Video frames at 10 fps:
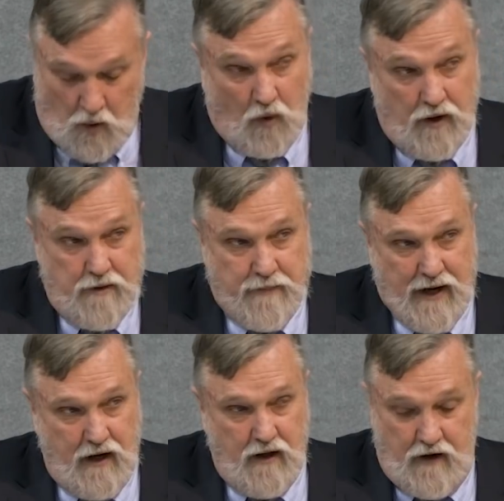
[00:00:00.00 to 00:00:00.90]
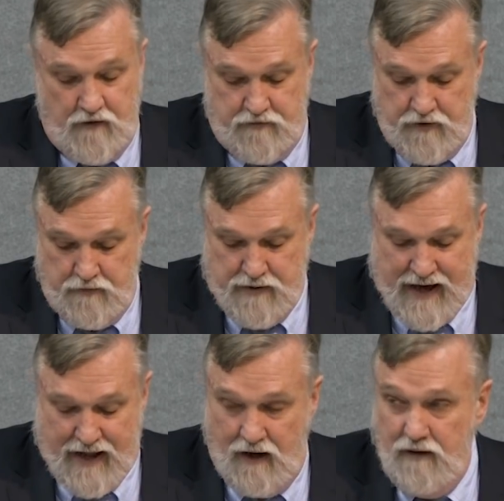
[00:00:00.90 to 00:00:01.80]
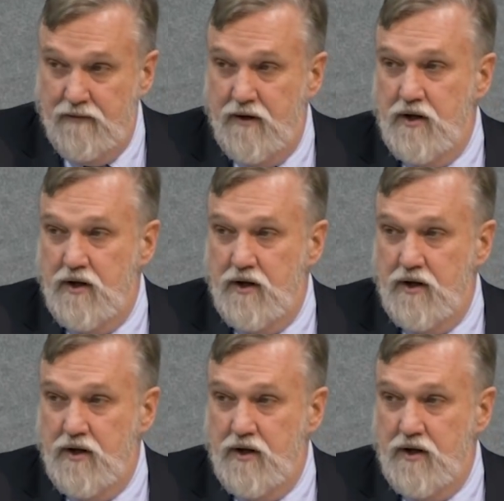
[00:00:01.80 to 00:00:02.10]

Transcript: or in the middle of battle,